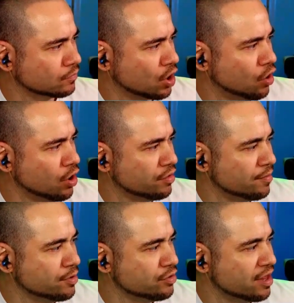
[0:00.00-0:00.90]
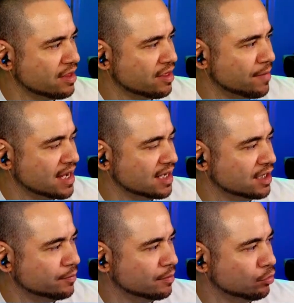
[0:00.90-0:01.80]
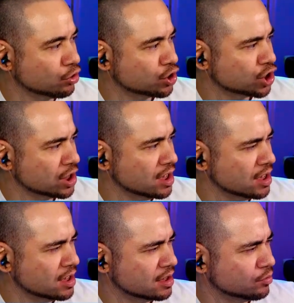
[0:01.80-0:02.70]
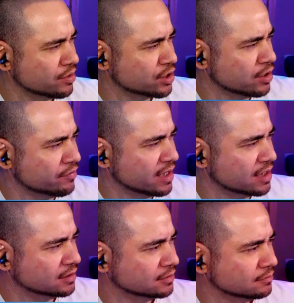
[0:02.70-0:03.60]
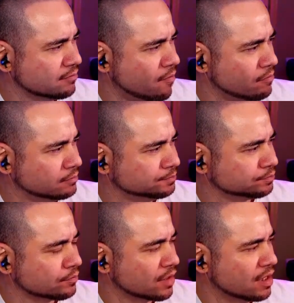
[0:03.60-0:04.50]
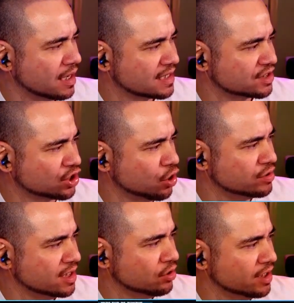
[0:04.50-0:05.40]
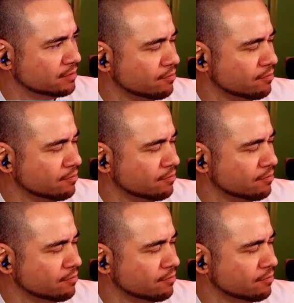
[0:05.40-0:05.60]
Oh no, they're making a little bit more... what are they doing over here? I guess it's a coating on it.